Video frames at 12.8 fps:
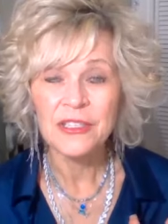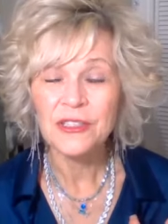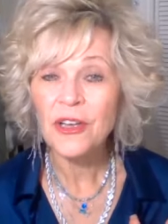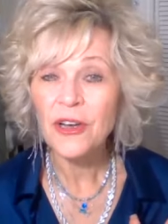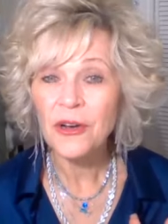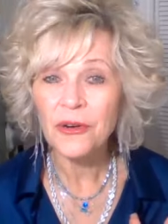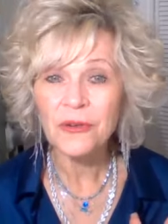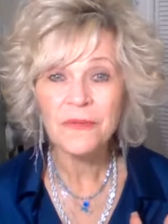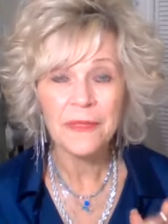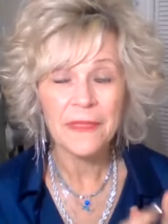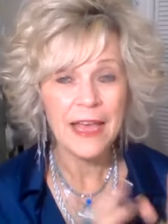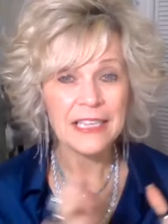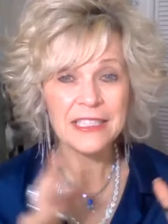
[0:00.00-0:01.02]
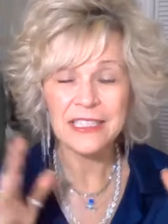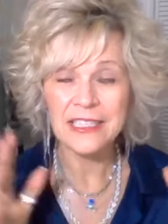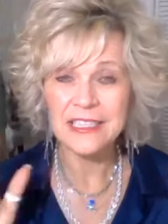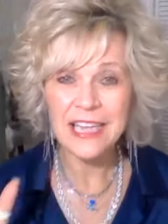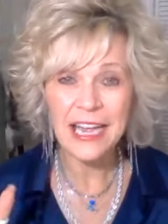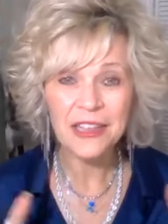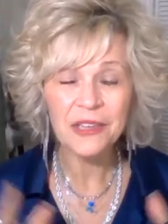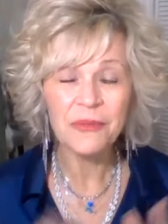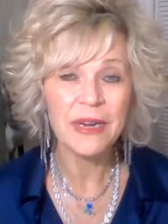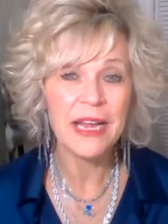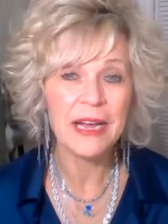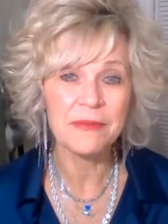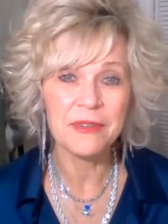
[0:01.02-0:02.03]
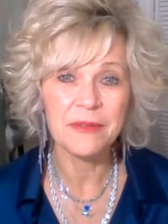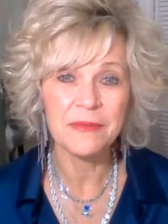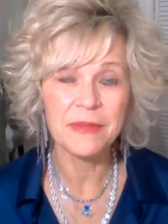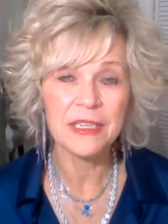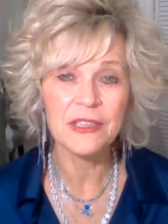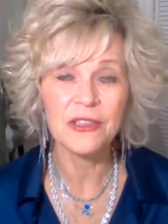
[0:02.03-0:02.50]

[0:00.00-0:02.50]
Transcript: So that's exactly what happened to me.